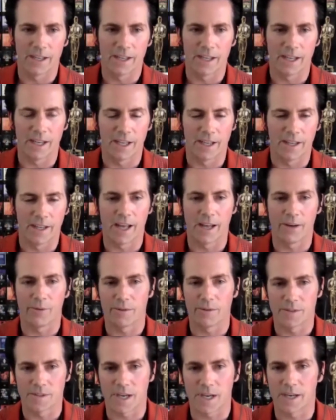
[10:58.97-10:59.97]
And that
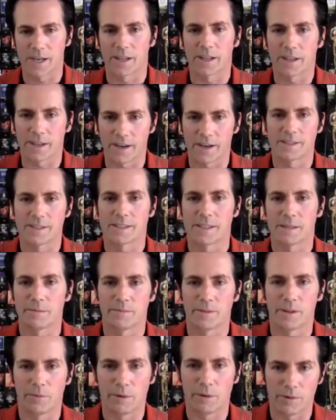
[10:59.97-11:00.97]
was kind of the
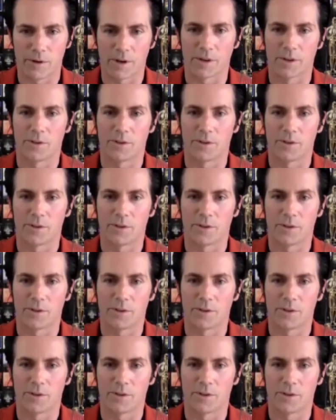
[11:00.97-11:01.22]
concept that we wanted